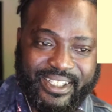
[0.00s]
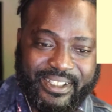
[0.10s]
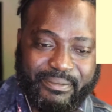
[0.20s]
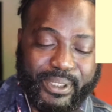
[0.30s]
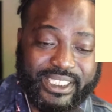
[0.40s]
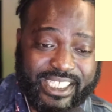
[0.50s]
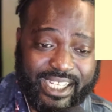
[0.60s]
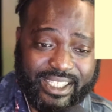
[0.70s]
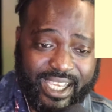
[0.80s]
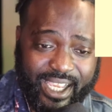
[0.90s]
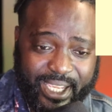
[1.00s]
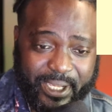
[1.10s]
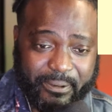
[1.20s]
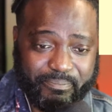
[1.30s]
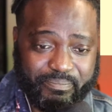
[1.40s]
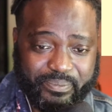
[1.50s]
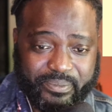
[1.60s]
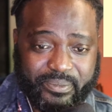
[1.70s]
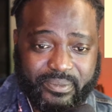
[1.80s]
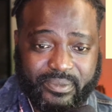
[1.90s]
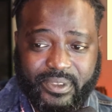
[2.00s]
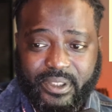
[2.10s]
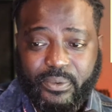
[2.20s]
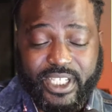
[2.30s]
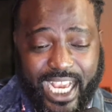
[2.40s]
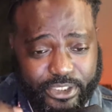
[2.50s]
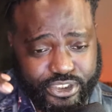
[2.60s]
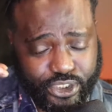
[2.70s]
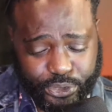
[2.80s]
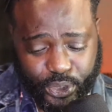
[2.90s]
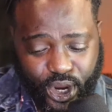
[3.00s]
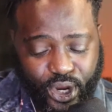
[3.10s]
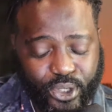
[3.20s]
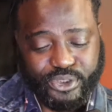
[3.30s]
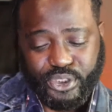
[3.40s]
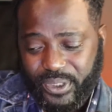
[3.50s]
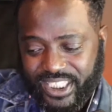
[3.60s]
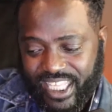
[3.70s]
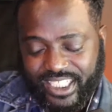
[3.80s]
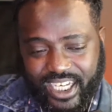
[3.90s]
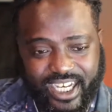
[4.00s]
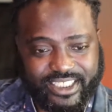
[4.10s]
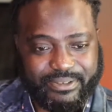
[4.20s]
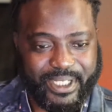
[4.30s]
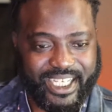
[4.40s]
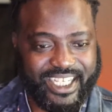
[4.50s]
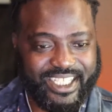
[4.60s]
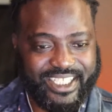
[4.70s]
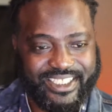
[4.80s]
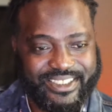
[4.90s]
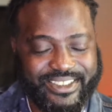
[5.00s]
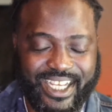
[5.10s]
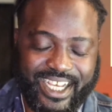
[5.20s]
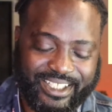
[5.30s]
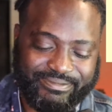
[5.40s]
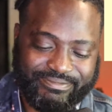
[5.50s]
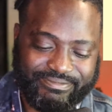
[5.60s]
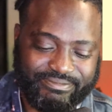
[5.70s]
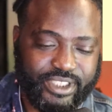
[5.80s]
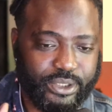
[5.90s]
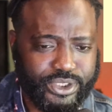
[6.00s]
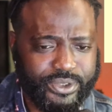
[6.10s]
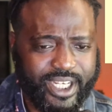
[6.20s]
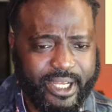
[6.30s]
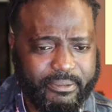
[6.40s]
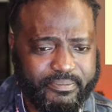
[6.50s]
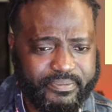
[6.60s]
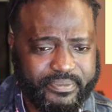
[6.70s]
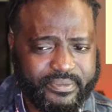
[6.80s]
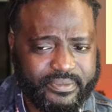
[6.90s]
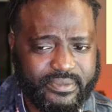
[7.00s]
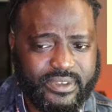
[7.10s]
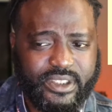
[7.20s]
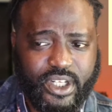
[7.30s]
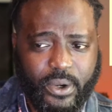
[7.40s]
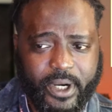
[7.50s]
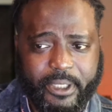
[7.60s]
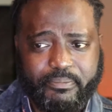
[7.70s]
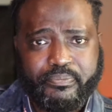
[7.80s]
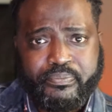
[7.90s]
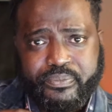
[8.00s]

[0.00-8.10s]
Prince Hakeem, renounce your throne. Do it like us, man. Nah, don't do that. You know what?